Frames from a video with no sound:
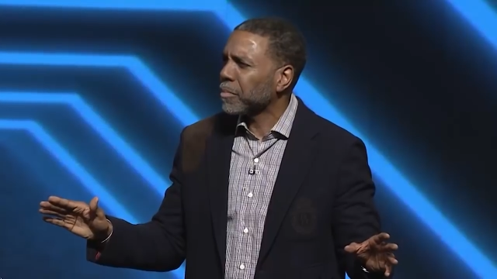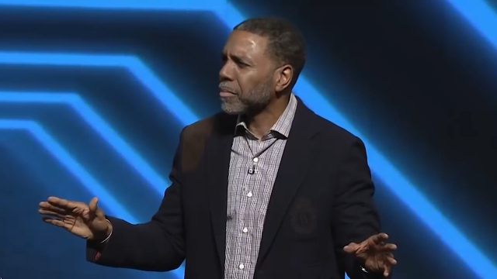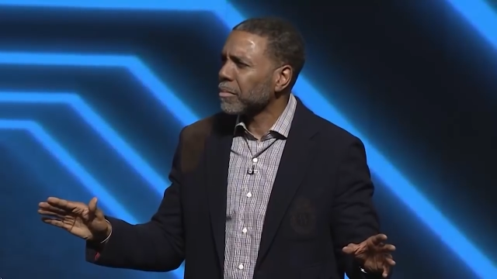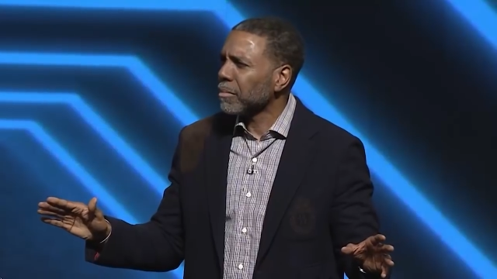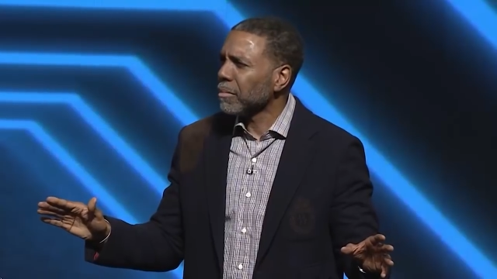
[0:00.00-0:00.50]

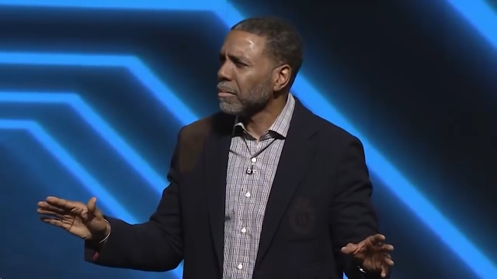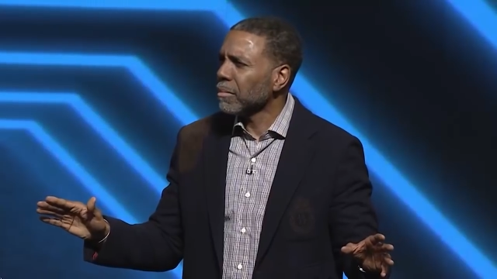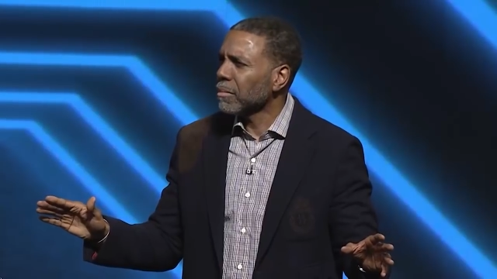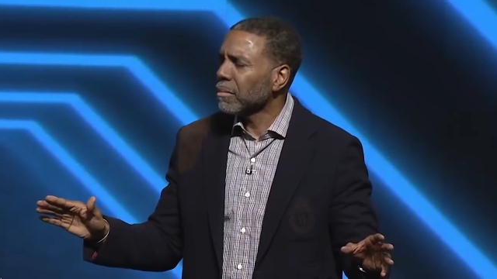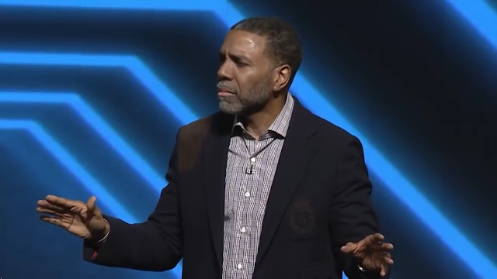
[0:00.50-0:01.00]

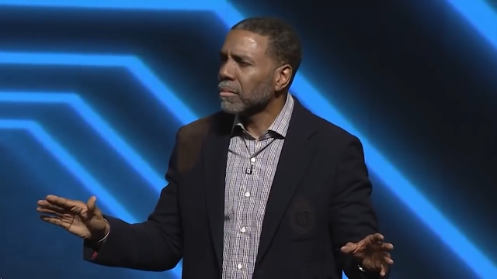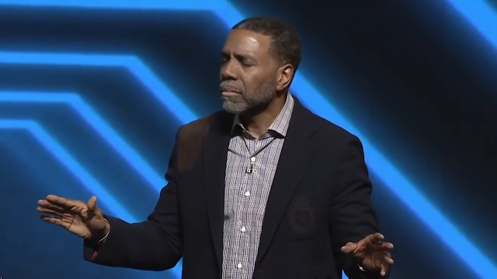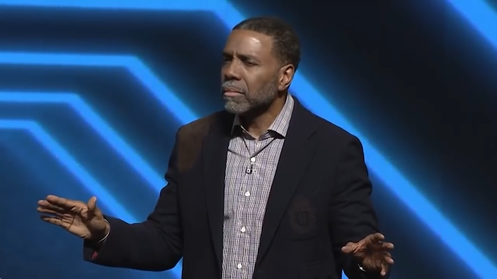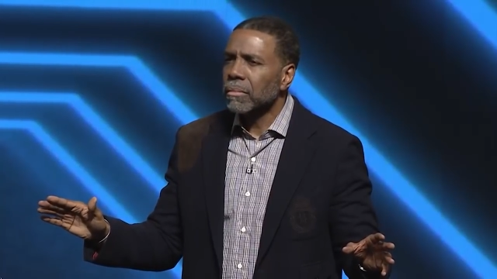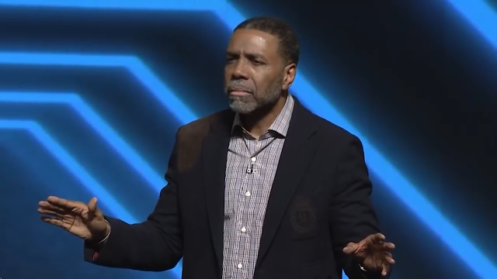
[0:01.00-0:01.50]

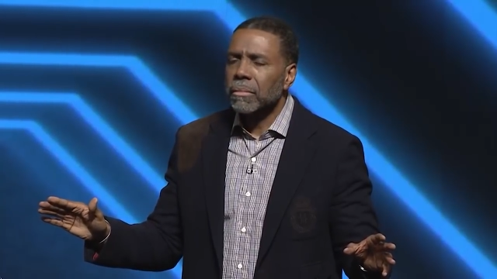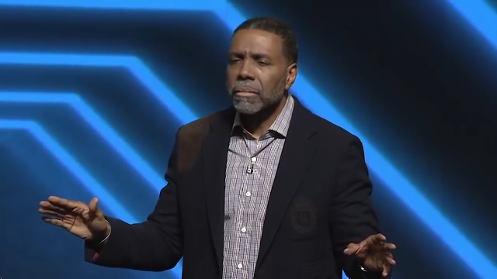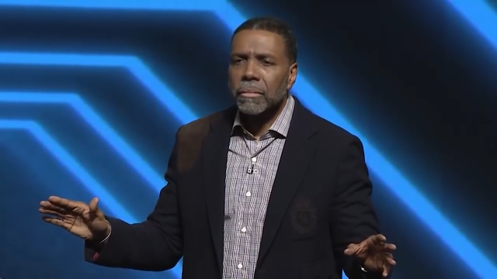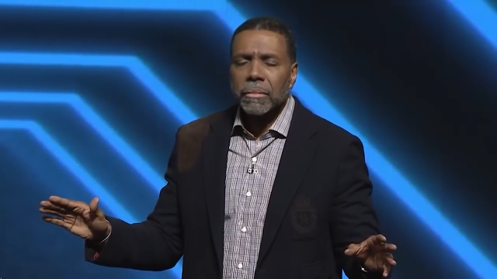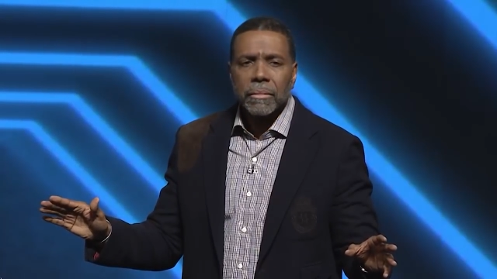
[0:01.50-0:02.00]

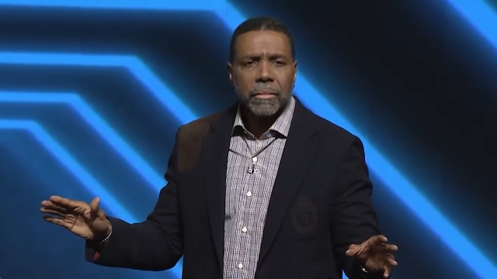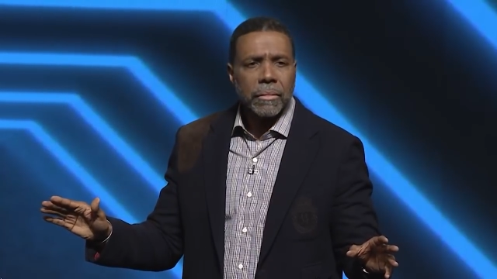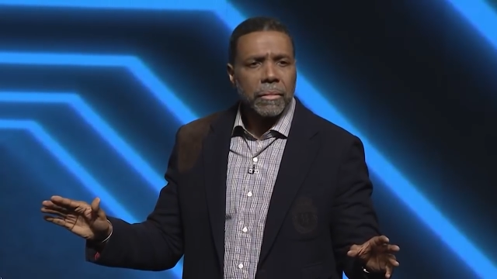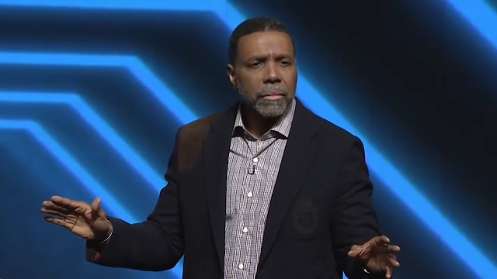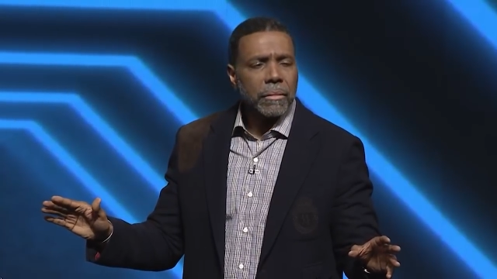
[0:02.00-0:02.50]

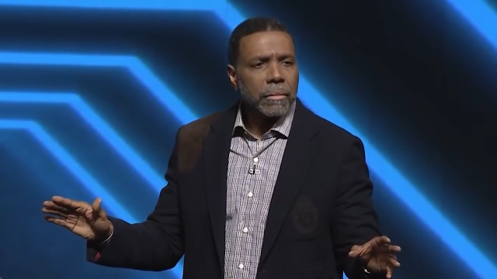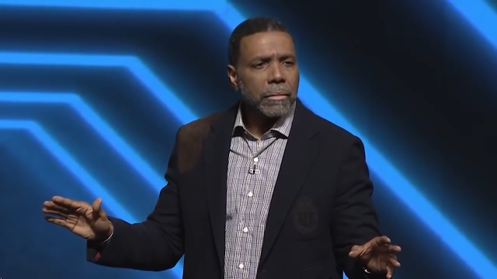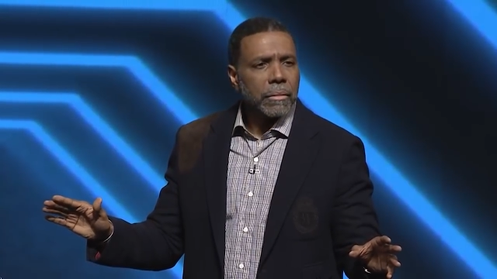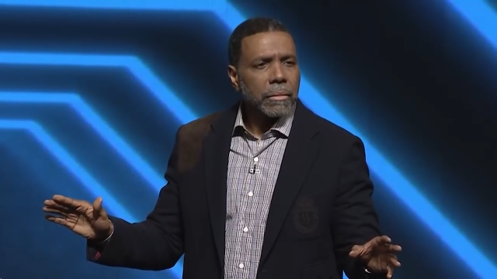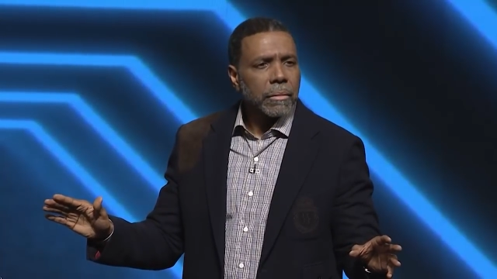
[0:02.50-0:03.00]

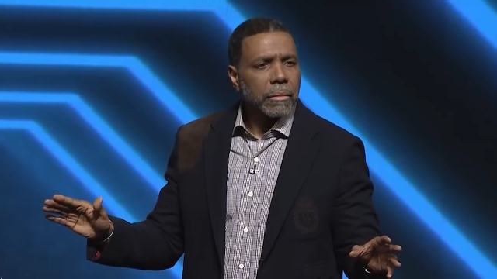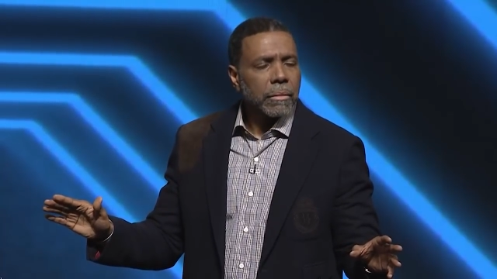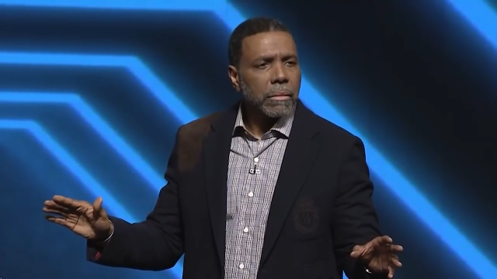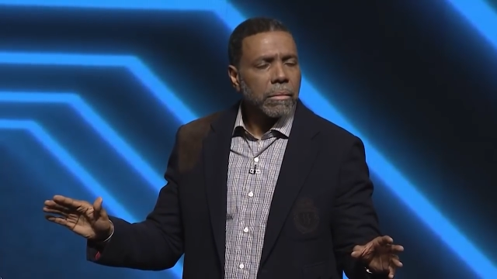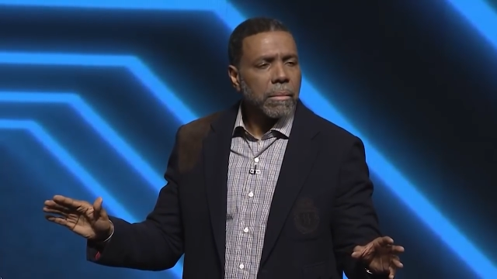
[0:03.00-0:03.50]

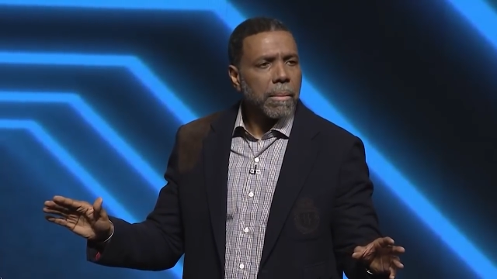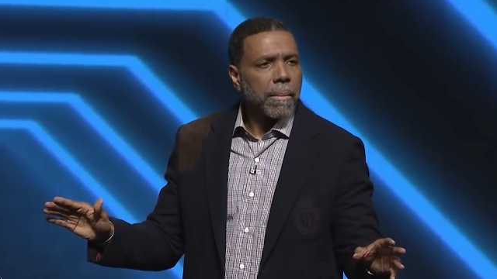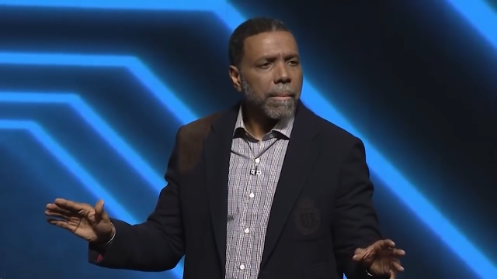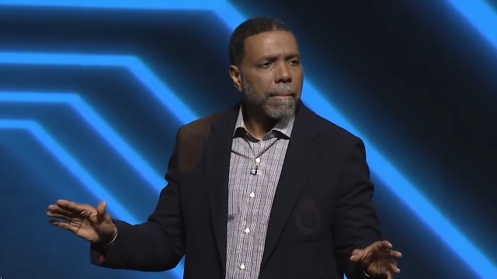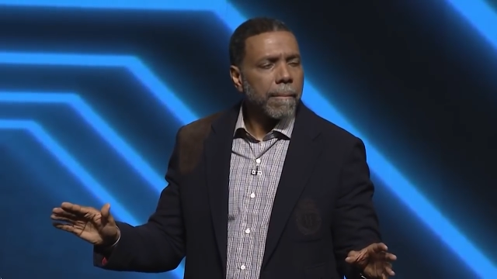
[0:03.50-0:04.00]

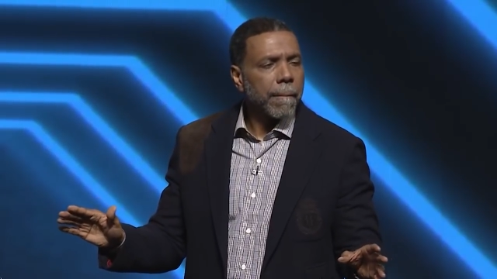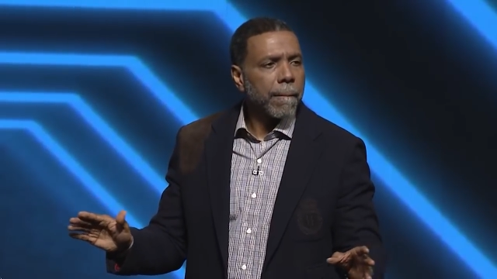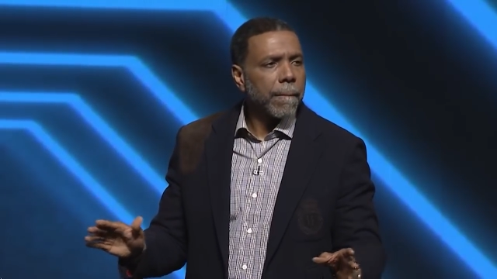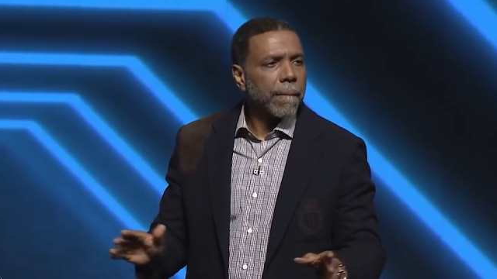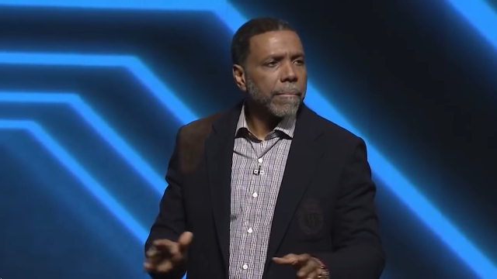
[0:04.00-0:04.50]

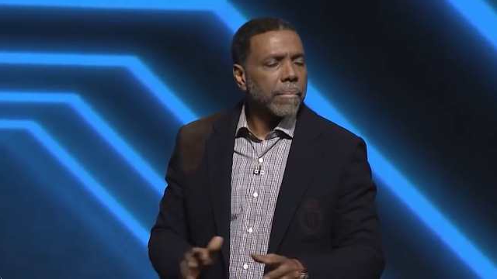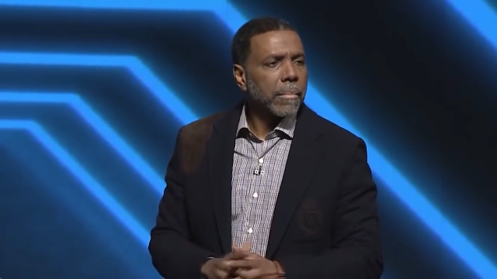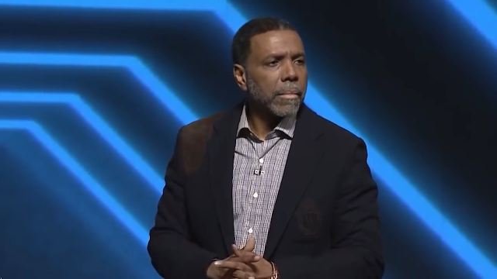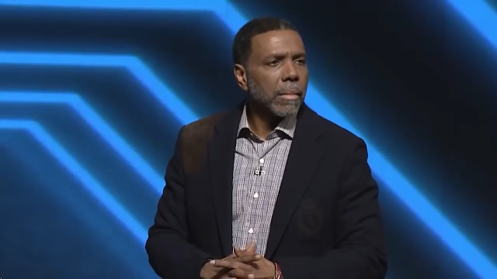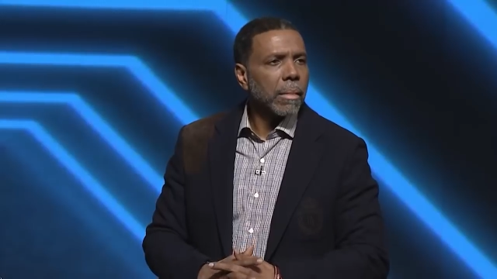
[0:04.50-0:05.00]

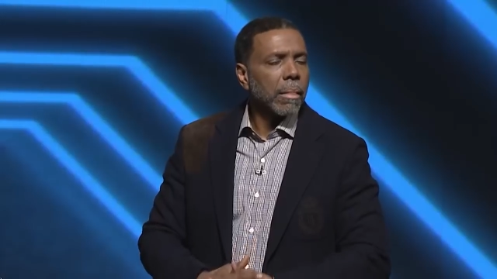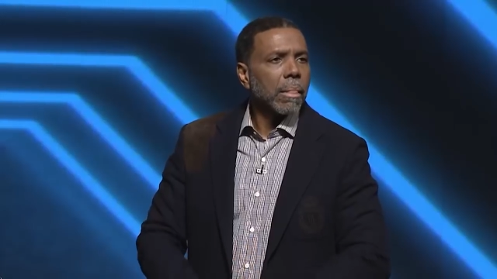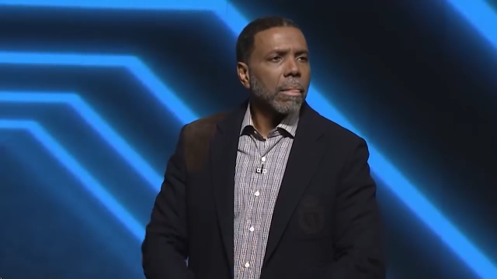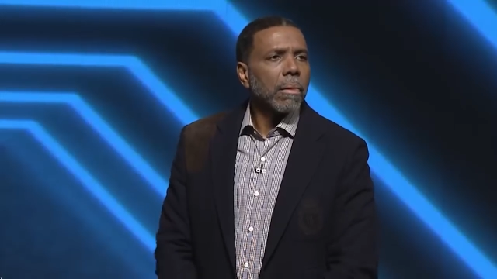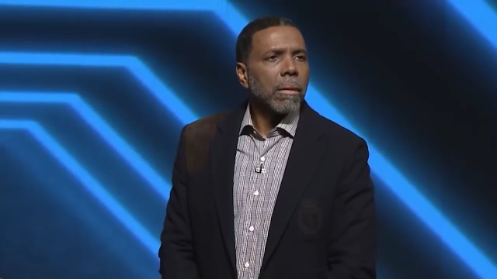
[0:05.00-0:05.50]

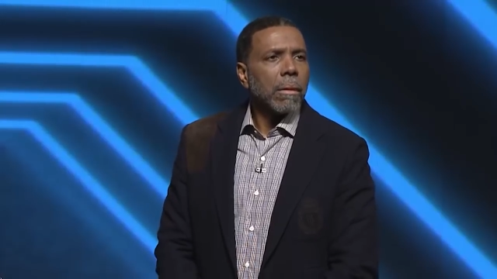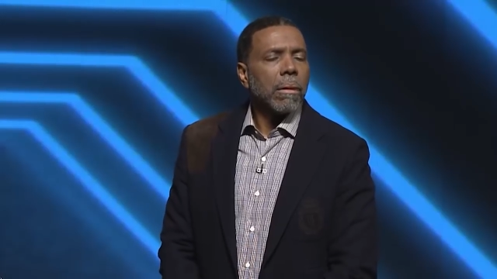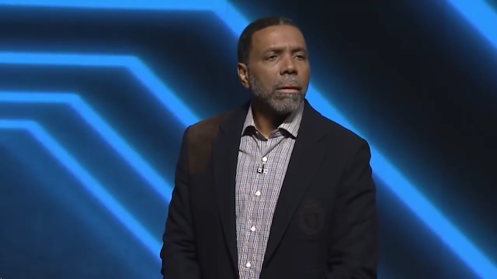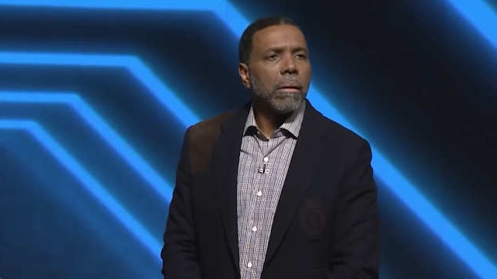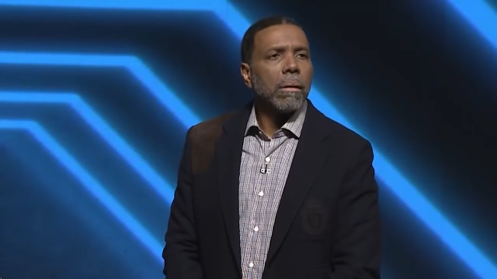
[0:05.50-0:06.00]

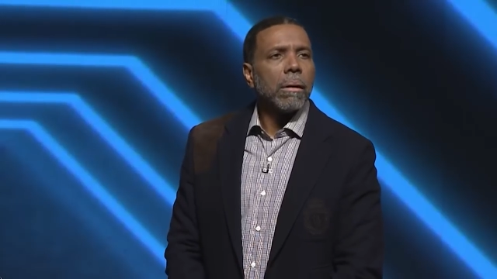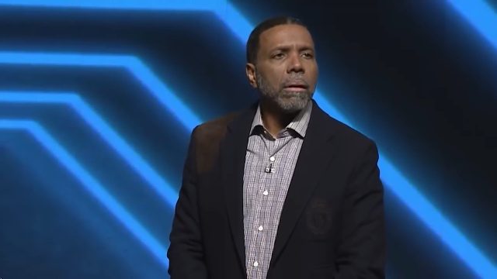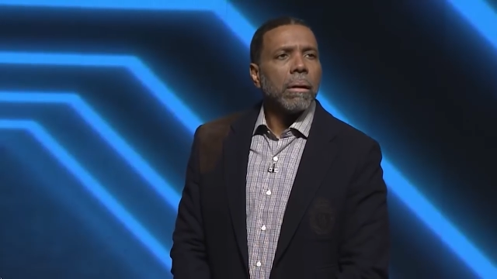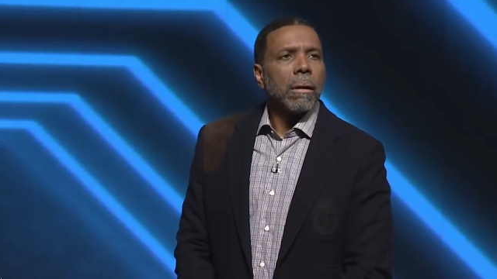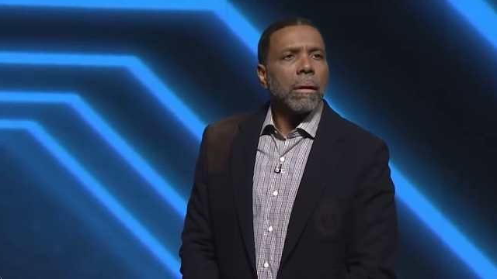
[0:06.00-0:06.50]

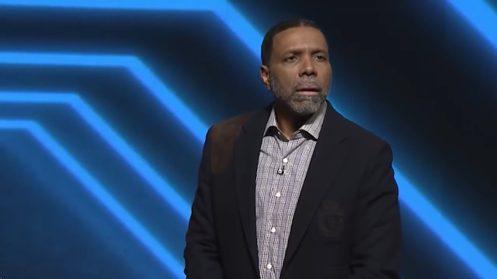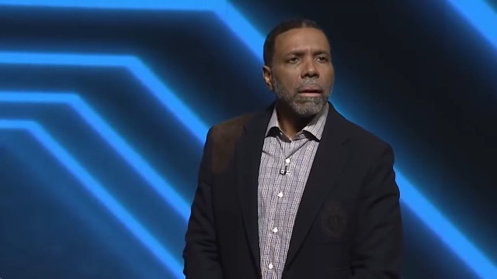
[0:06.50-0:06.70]
(no one is talking)